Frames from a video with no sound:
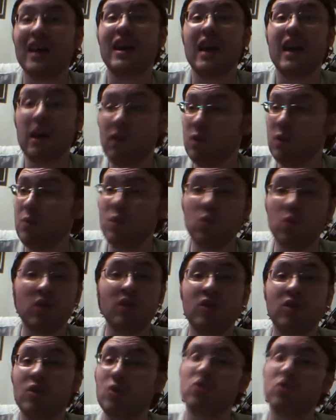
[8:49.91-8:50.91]
AVP 1
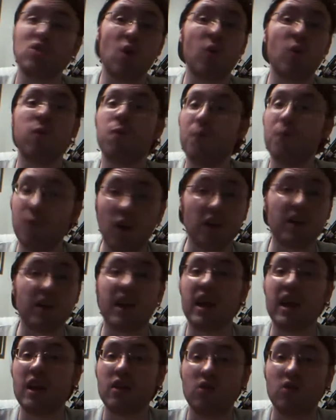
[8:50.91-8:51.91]
and 2
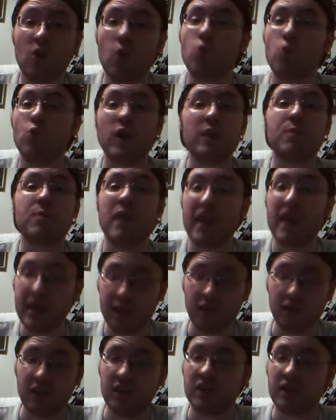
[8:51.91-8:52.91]
don't rape
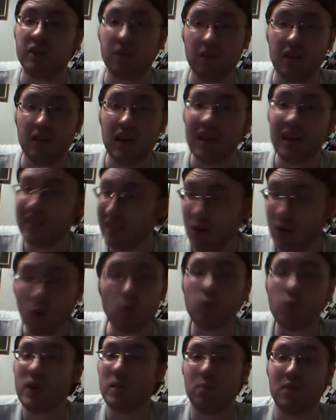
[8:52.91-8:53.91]
aliens. They don't
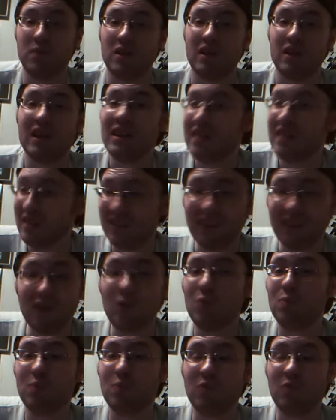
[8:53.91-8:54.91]
rape it. Because they
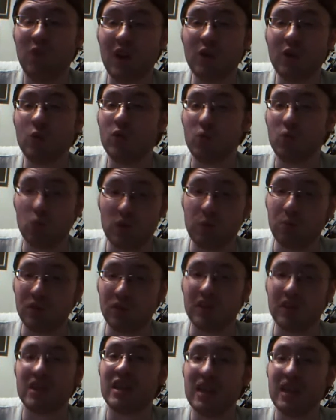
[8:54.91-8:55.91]
don't fuck with
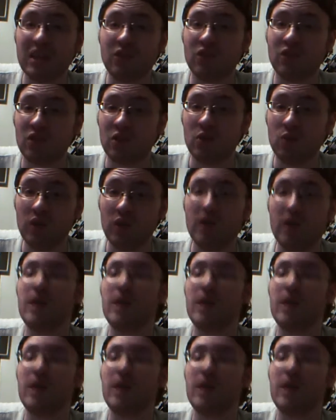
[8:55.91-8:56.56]
Ripley and Hicks and you.